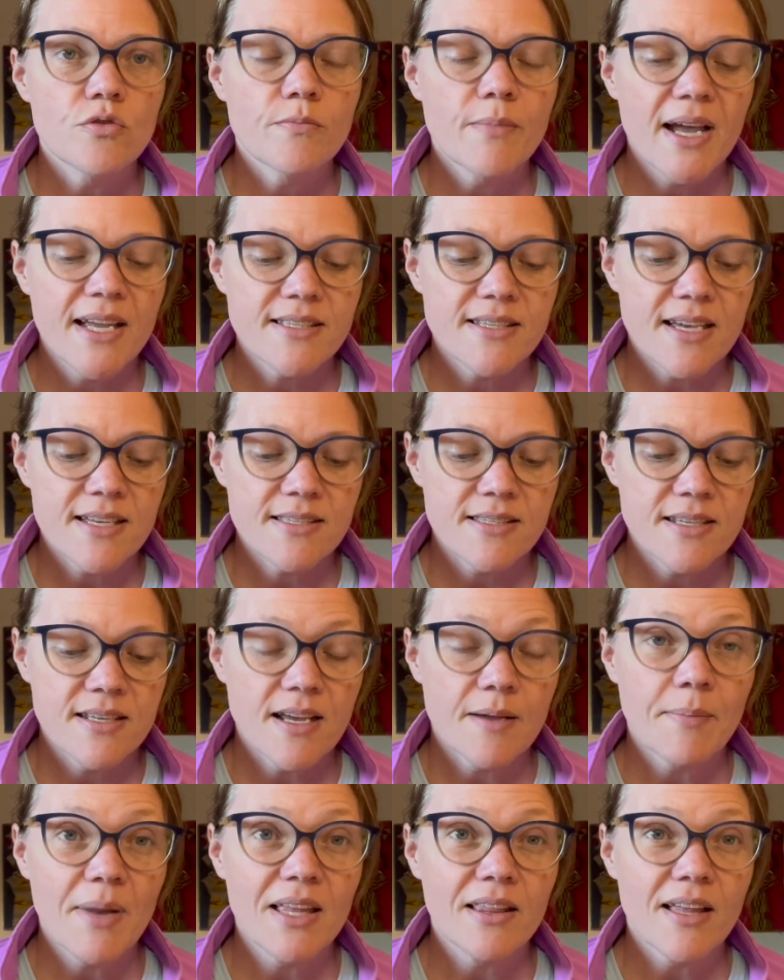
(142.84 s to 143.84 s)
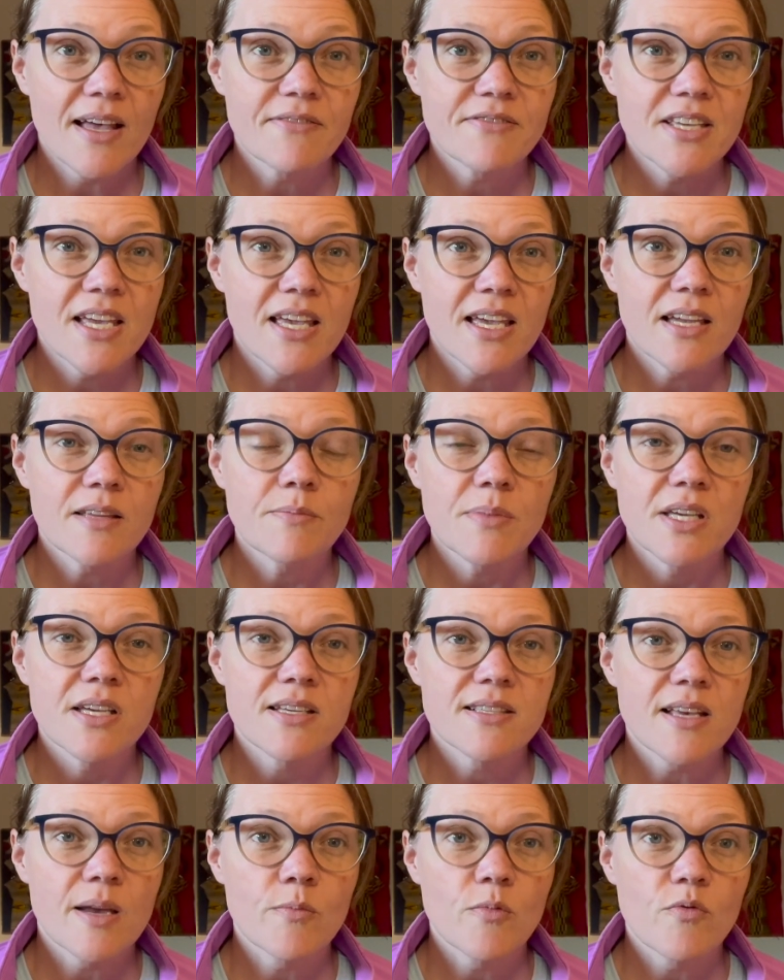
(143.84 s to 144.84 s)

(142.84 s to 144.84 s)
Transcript: my testing on my left hand because I'm